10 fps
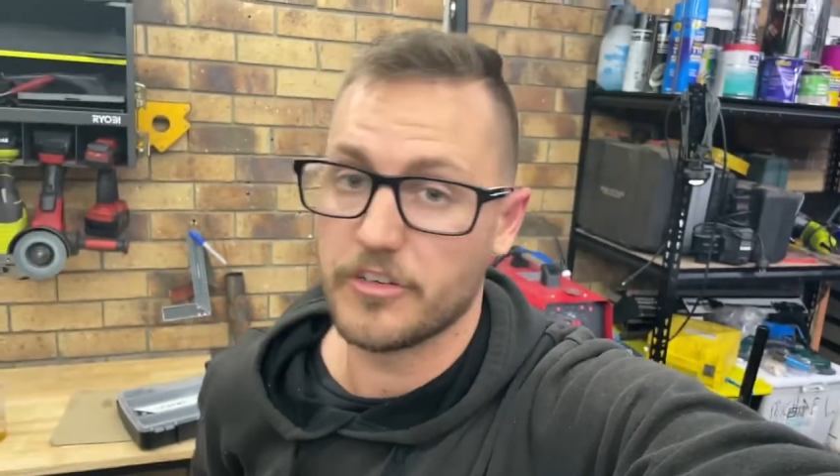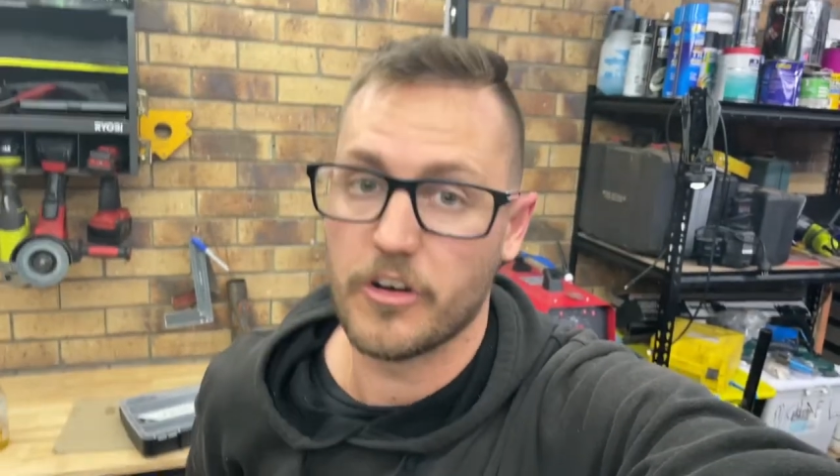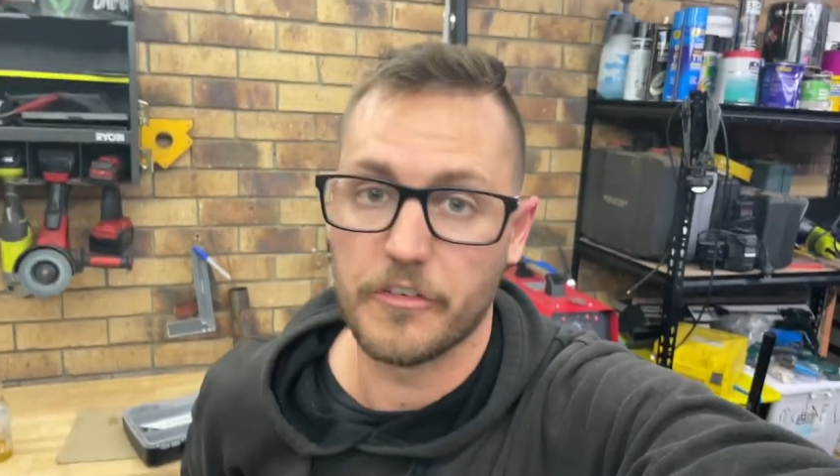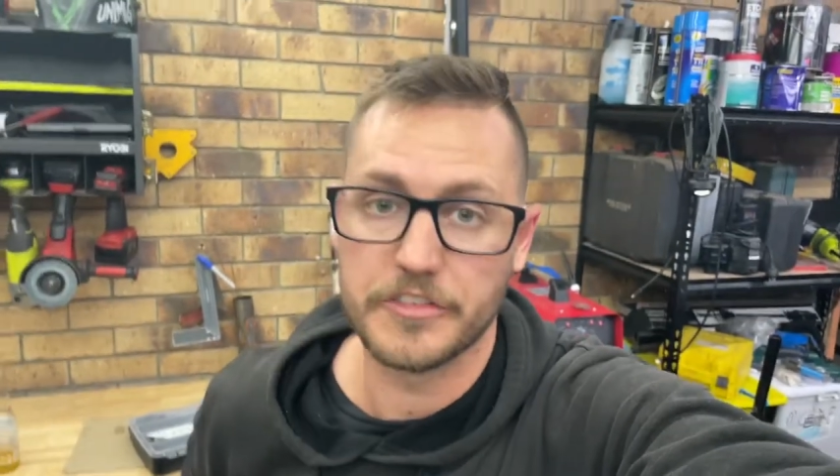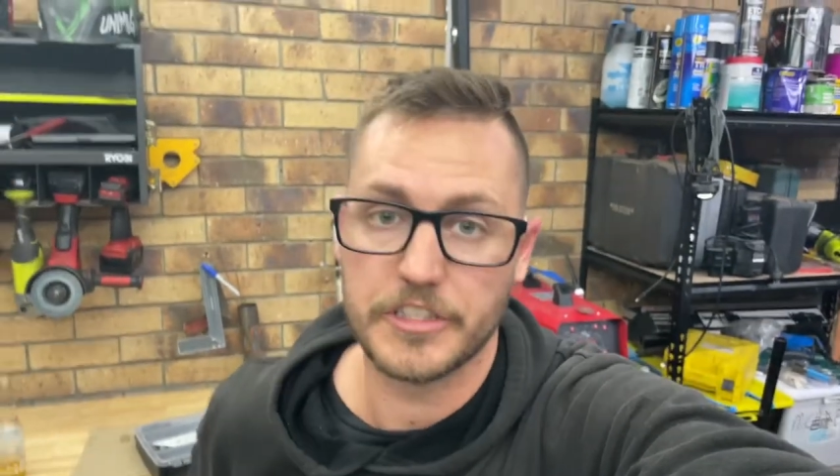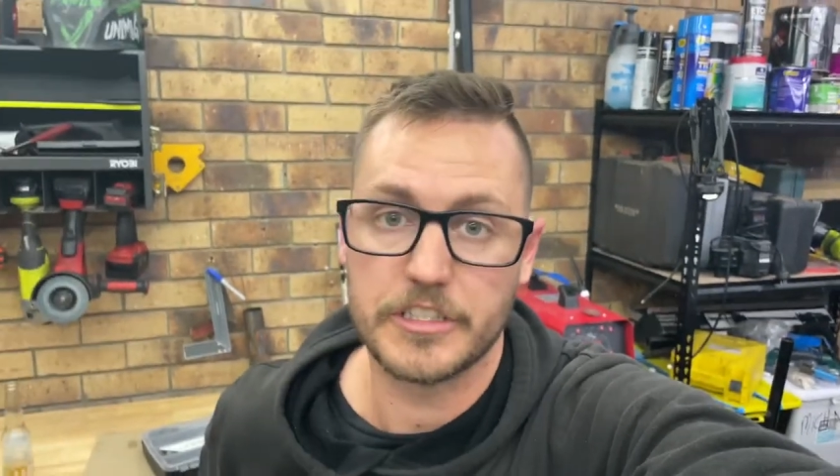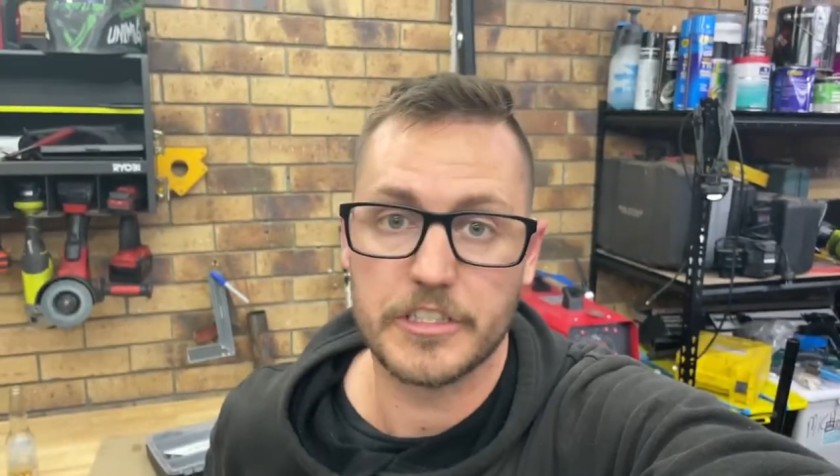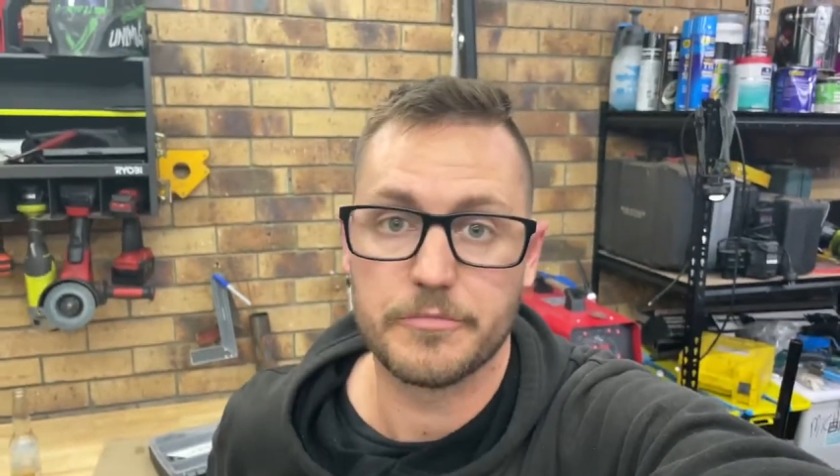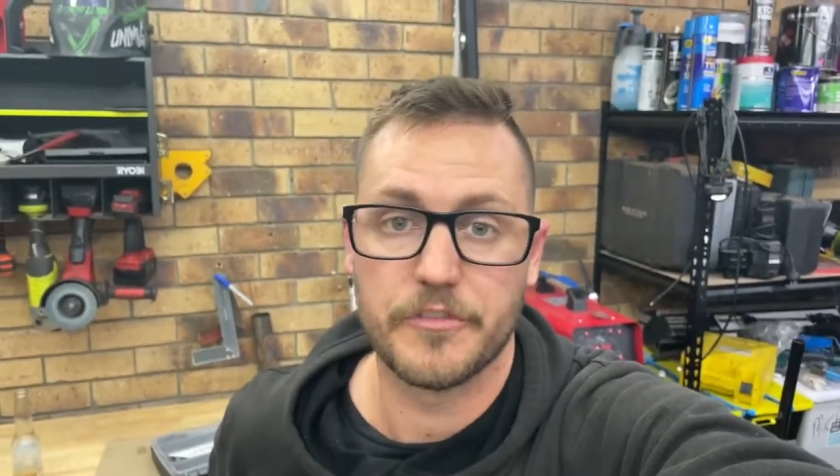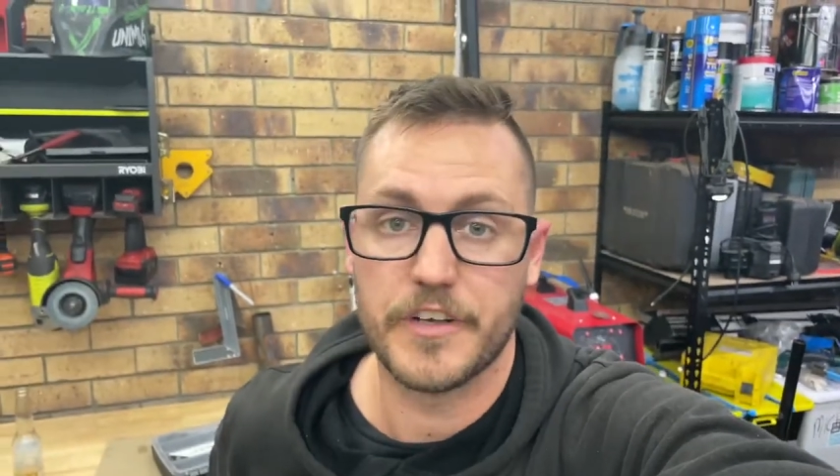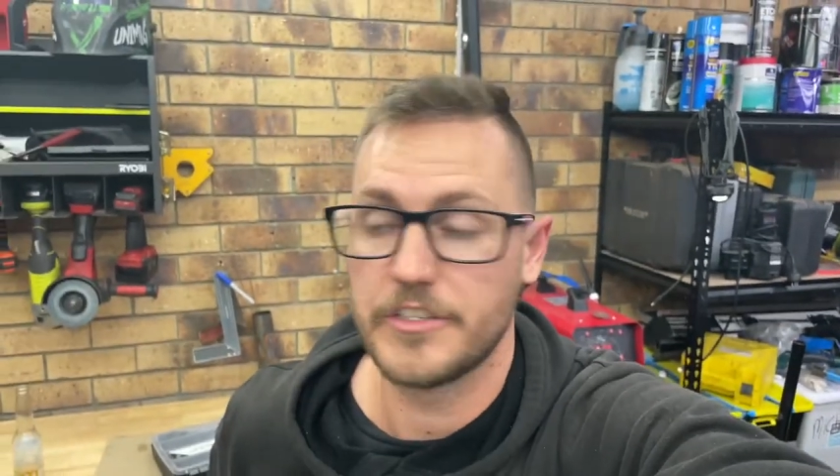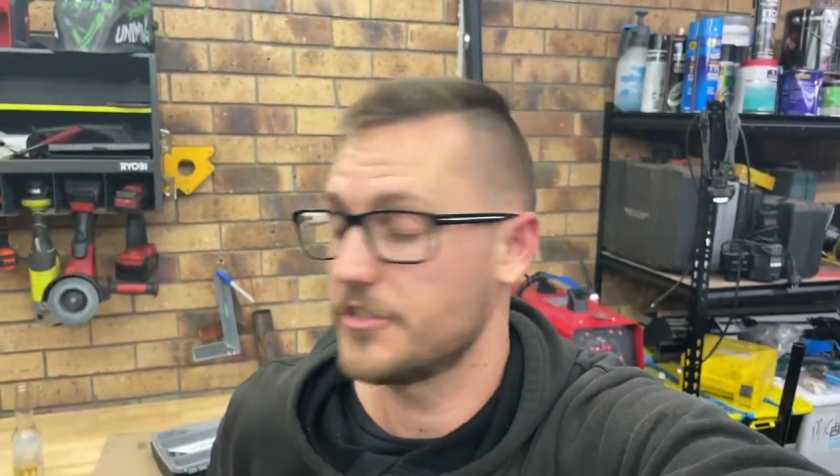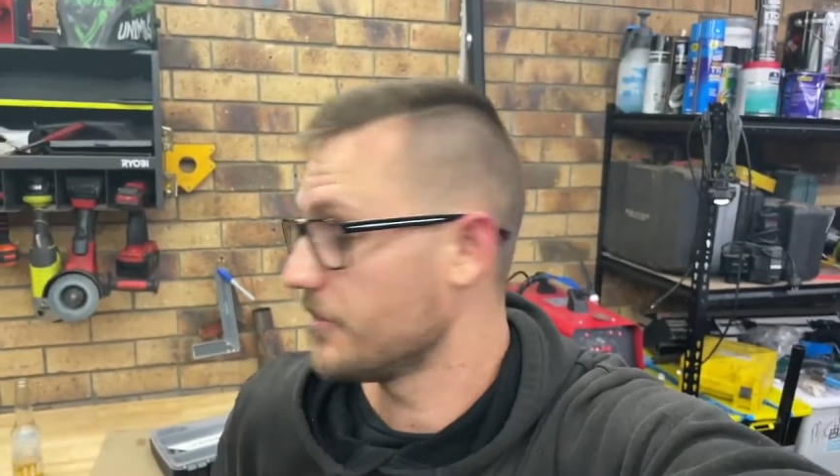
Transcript: obviously just prevents you